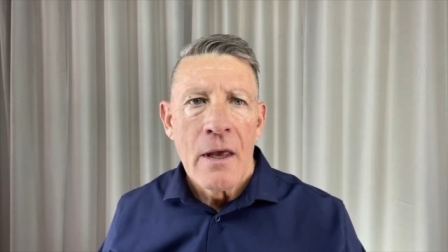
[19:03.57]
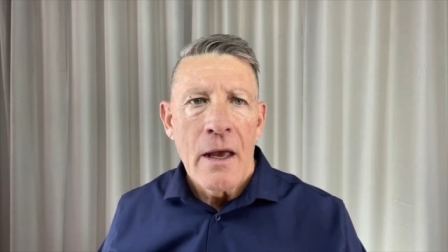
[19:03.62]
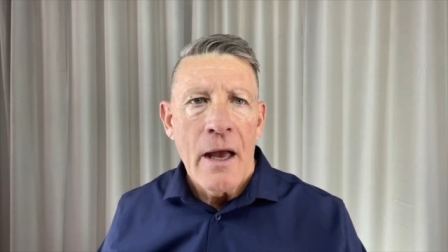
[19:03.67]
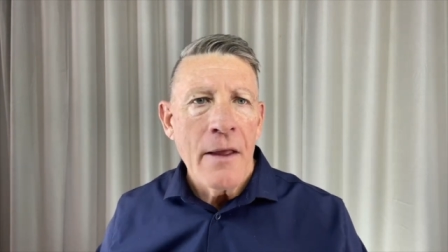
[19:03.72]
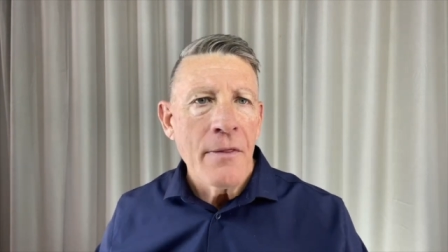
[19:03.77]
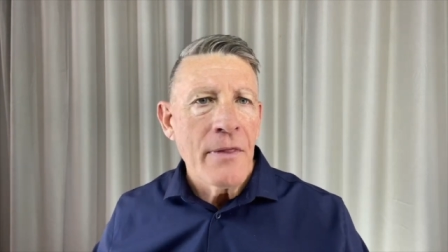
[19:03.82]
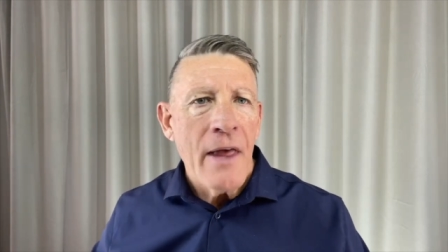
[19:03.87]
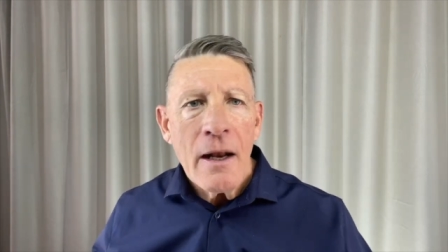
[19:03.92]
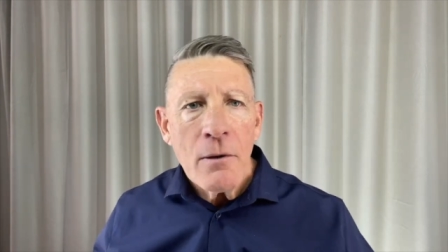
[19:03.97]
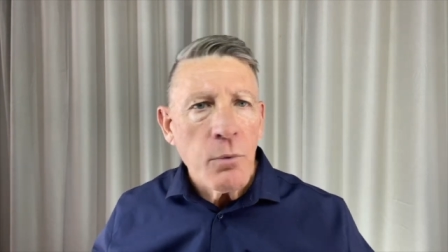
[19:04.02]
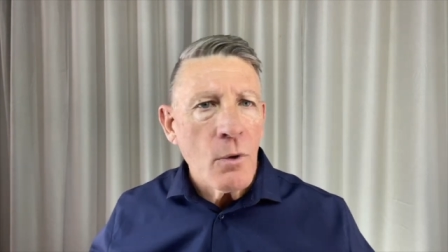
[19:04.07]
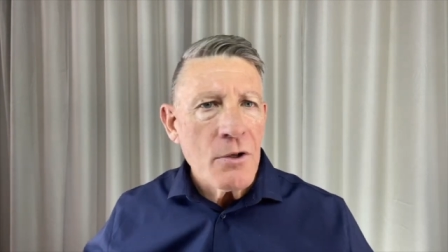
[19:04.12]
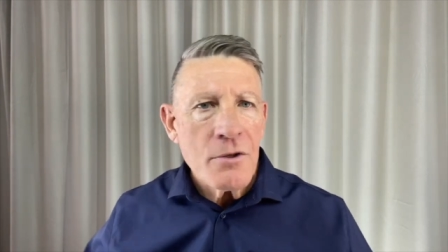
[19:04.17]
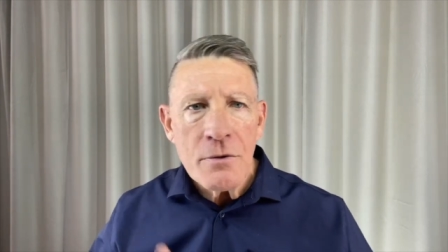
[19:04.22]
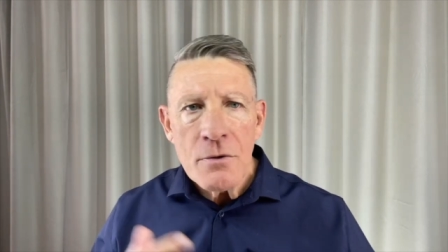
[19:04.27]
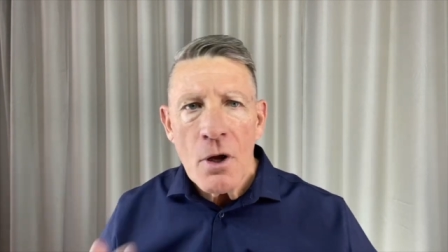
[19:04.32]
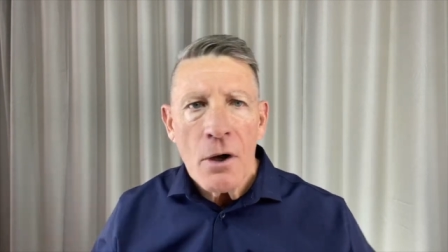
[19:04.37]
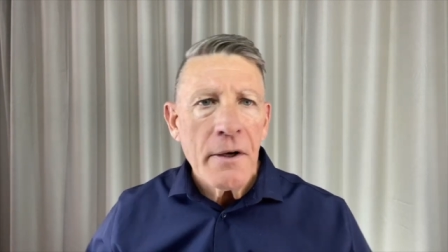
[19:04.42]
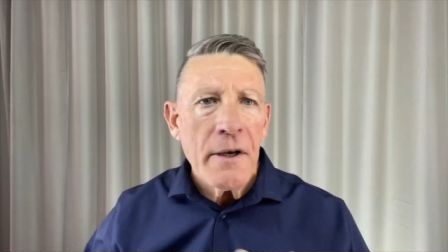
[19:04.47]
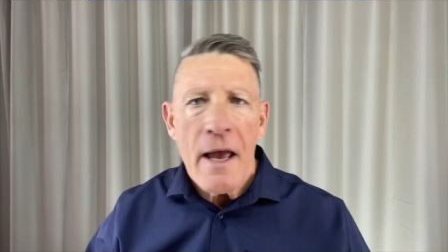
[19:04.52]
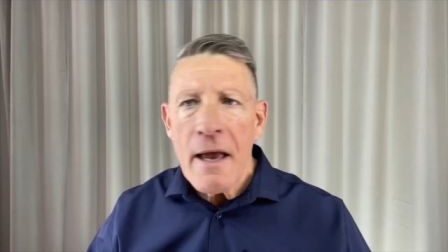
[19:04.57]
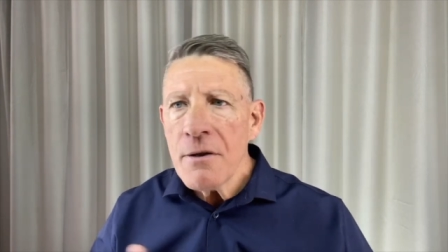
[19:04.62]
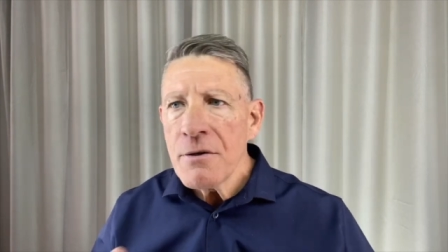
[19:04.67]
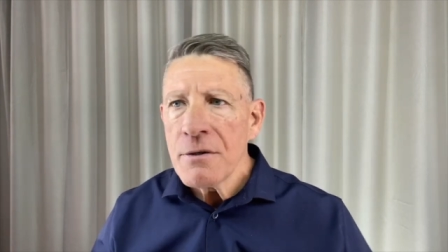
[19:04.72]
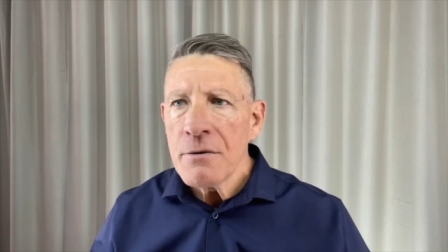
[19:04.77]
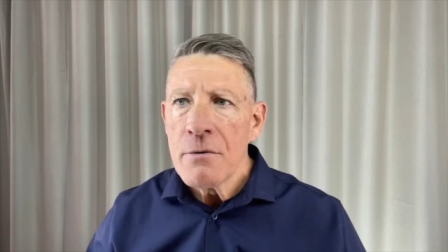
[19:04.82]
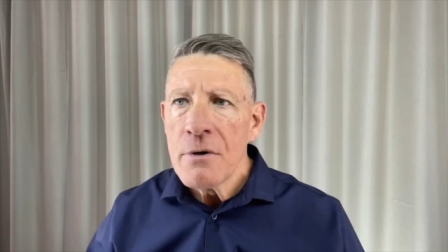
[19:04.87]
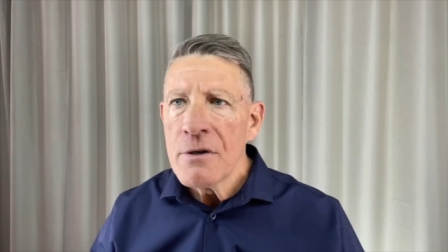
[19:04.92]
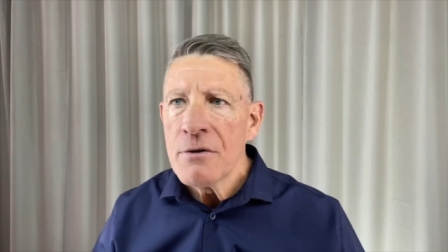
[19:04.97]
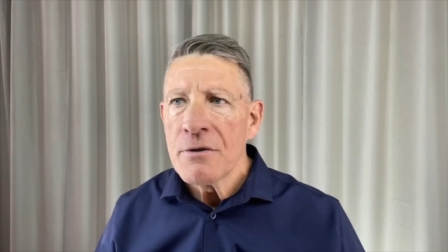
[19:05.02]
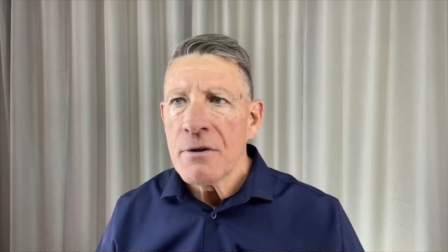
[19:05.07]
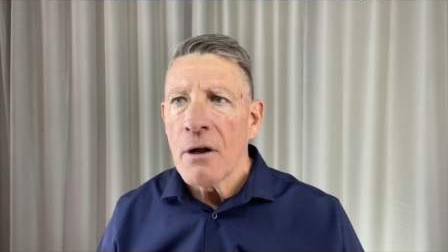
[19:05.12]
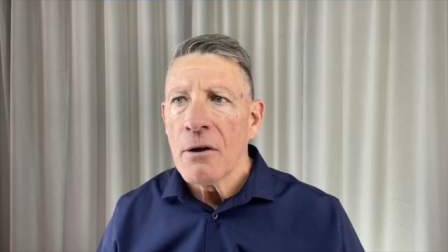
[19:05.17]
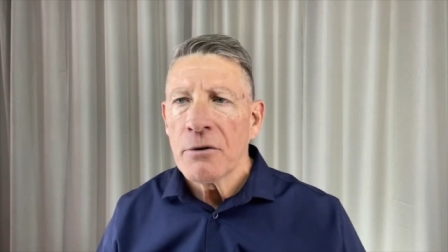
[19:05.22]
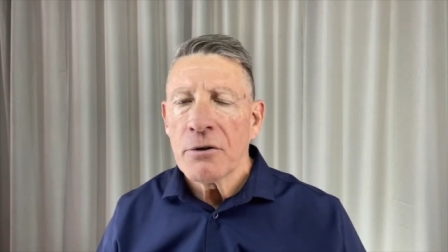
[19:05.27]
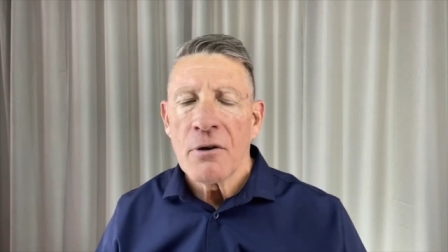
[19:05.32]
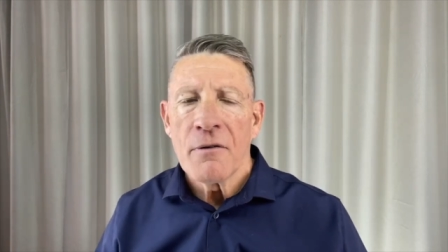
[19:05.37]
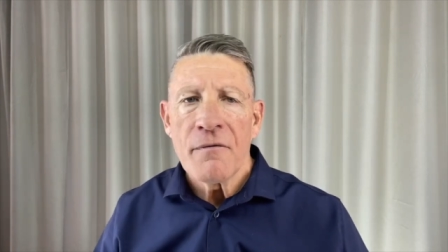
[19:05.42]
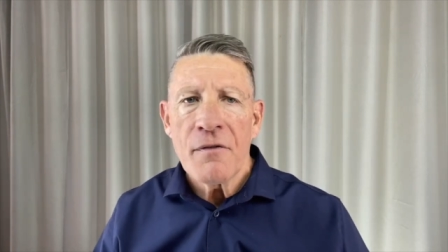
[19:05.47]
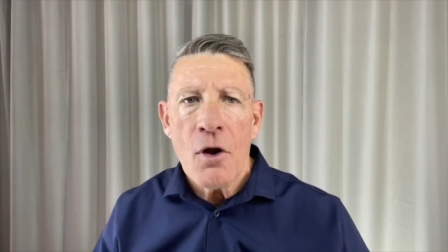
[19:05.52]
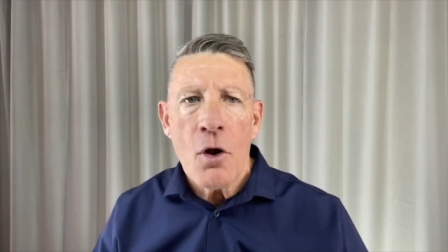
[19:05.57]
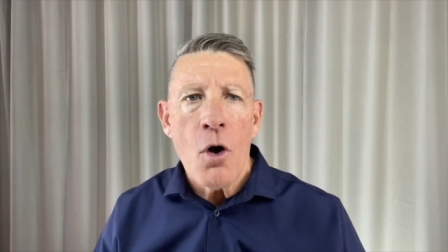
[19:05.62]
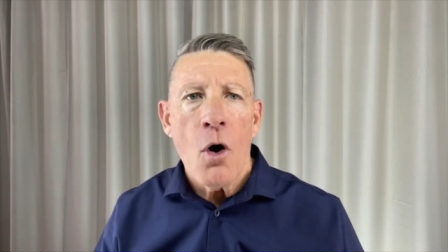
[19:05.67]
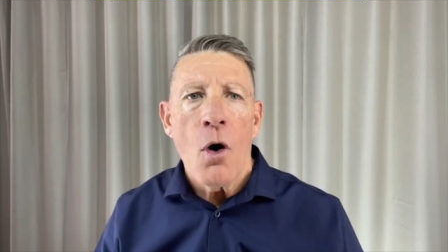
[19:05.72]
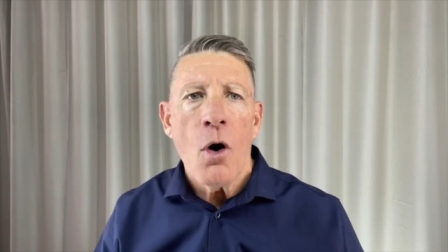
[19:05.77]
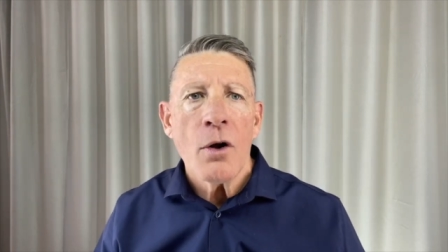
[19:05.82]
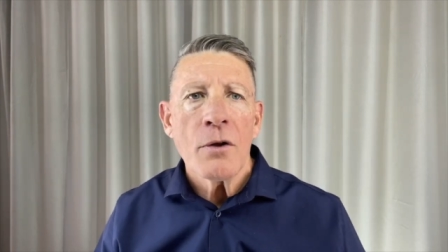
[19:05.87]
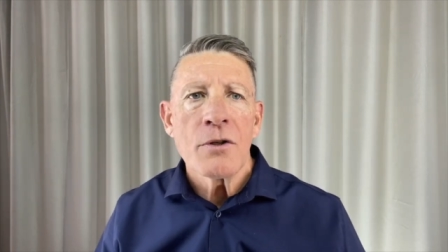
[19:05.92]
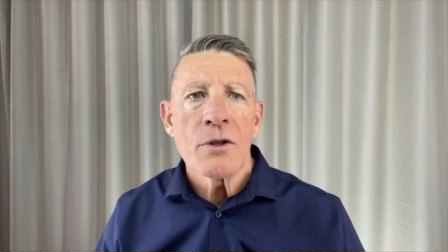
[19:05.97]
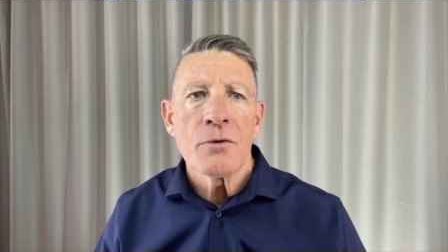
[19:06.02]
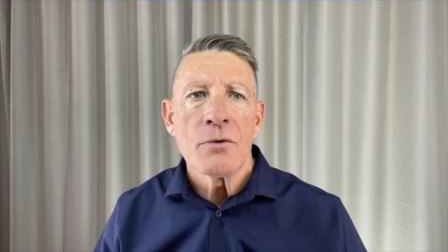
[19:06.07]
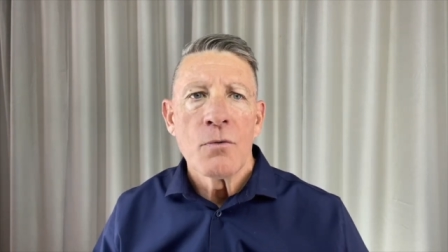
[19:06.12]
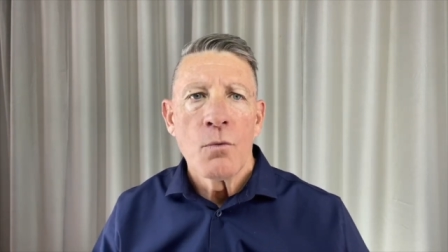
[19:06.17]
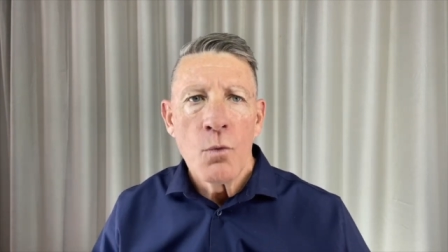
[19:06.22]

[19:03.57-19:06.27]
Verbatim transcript: And that was not as a result of God's